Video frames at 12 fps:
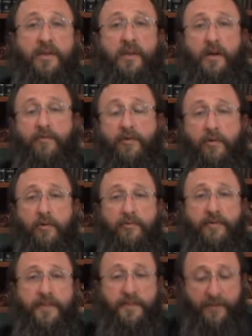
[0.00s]
and covered
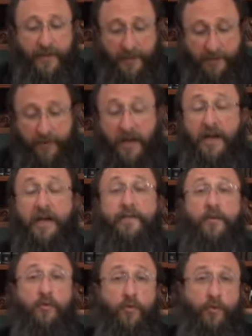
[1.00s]
over the space
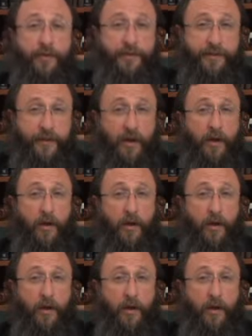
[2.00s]
behind the doors.